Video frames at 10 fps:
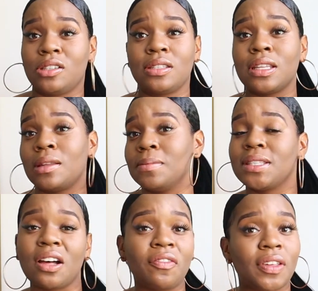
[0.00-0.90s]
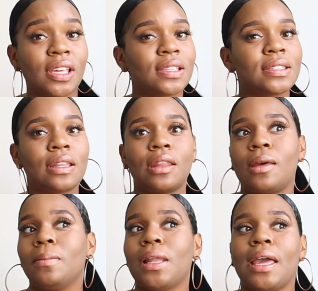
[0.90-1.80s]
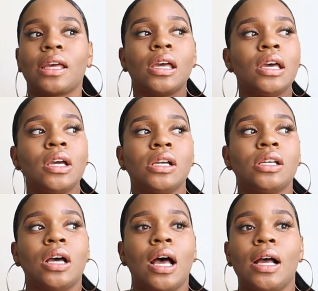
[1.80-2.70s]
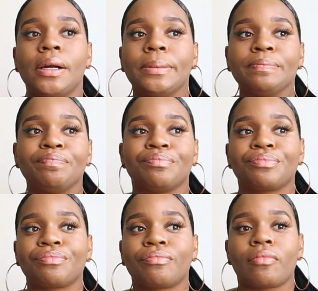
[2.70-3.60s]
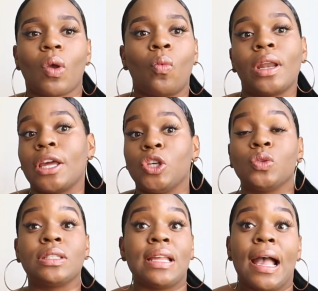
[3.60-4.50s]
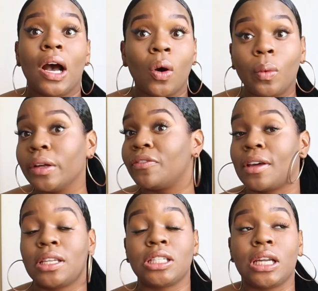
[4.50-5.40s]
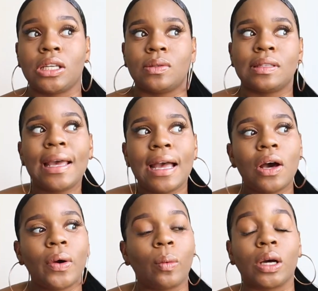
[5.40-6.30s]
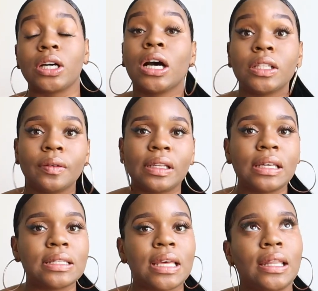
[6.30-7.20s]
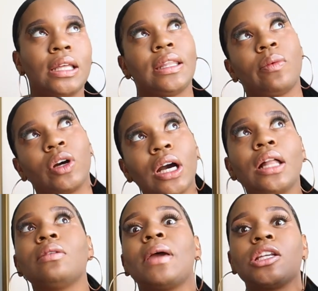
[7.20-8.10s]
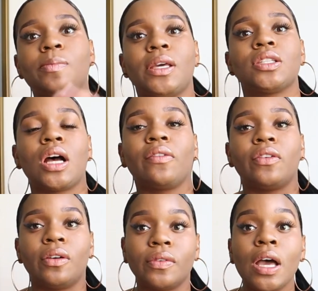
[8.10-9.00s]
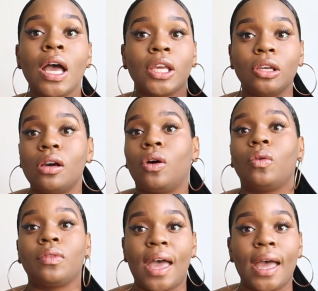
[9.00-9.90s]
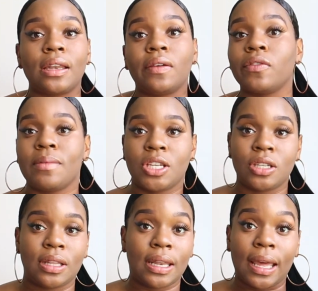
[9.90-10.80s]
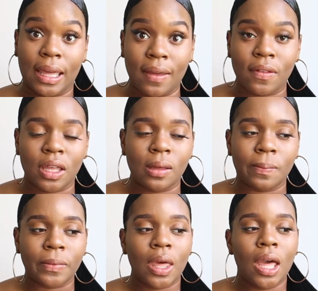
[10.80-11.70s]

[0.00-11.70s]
Send them selfies, send them like what I use now, what foundation I use now, and what color it is, and then they would color match based off of, you know, that information that I gave them.